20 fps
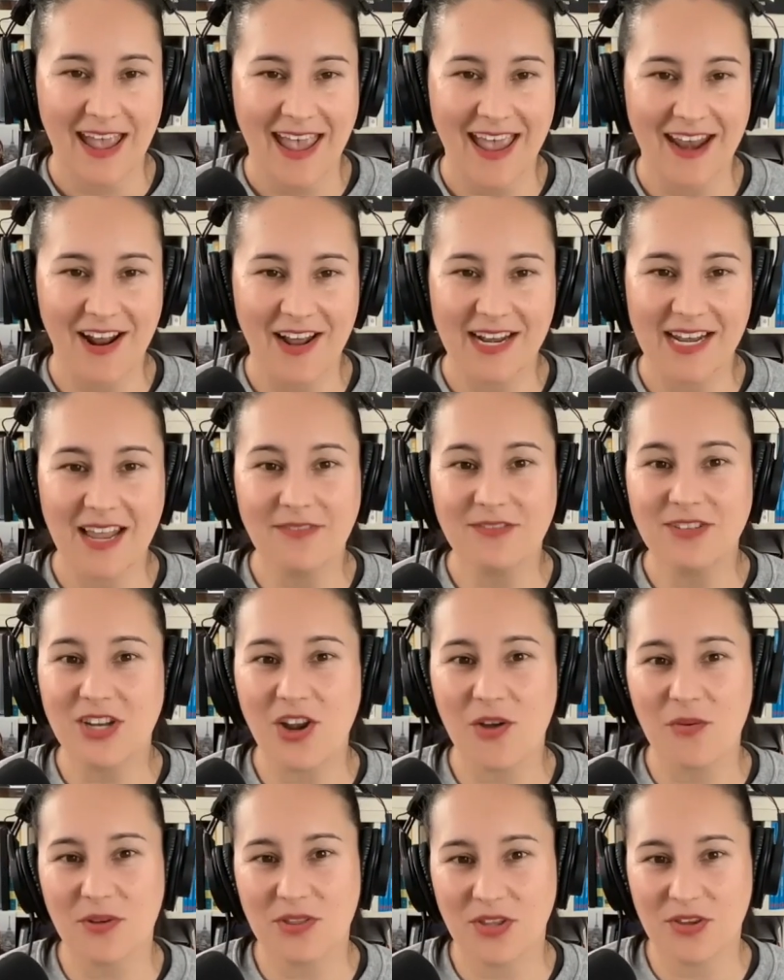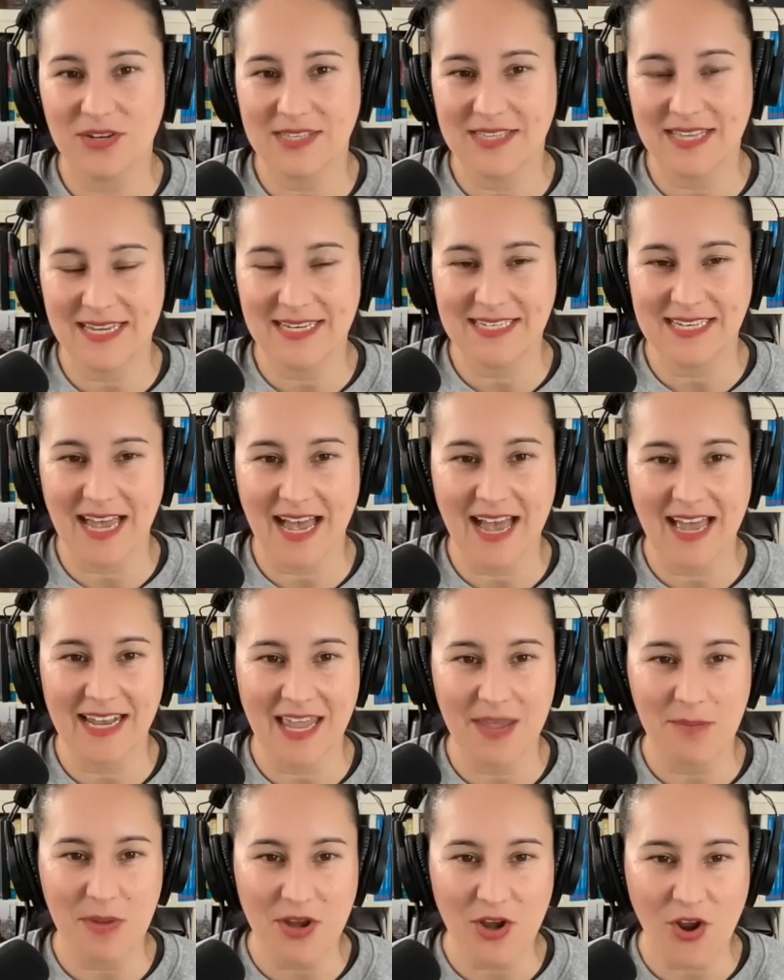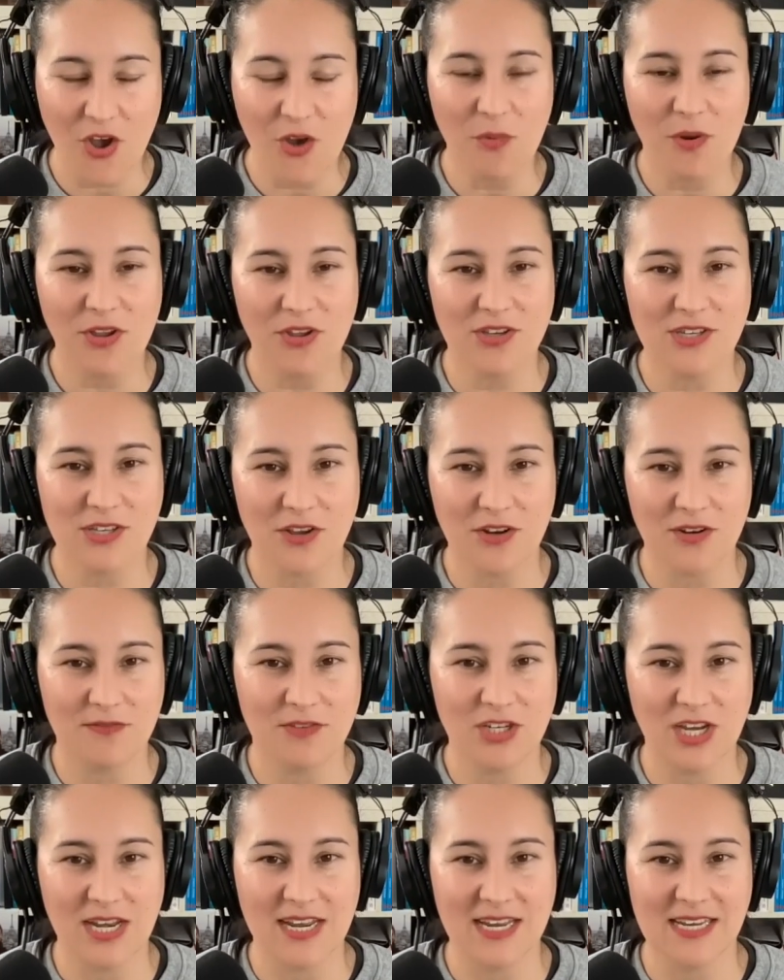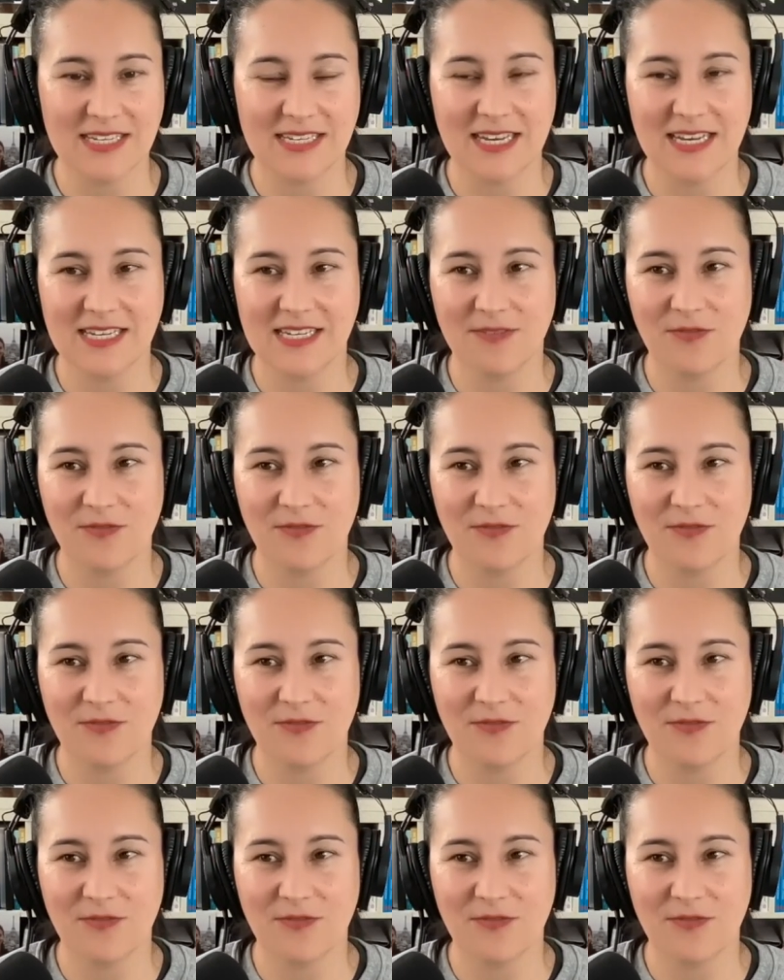And I'd love to know what those things are. Let me know what your zone of genius is.